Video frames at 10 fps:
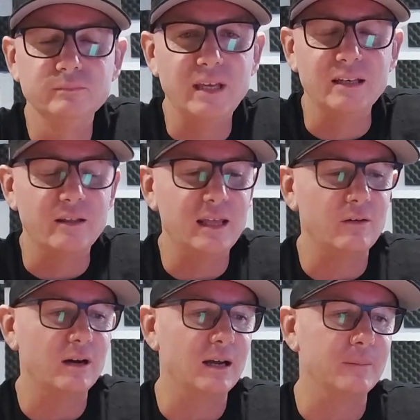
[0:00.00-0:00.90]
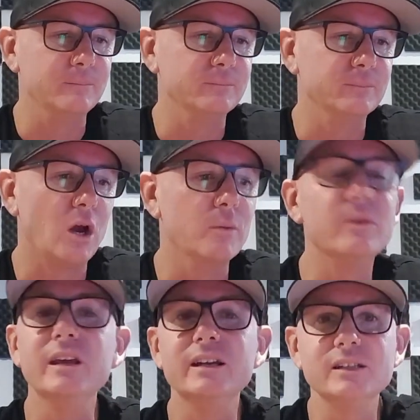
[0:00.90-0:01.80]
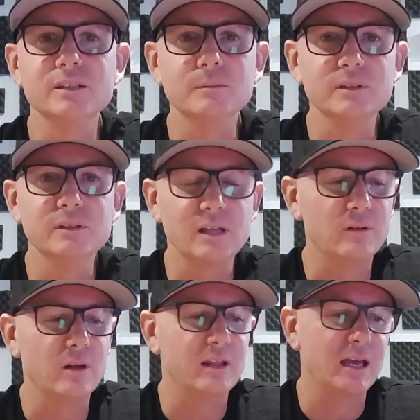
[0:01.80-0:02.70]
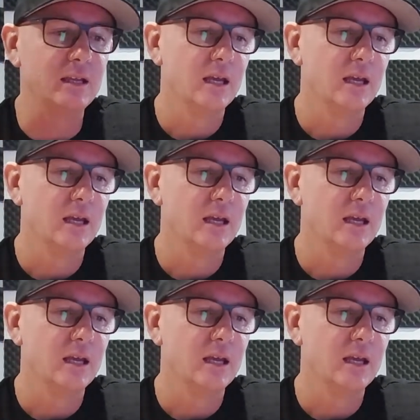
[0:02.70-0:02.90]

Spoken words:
into their home theater systems and stuff like that.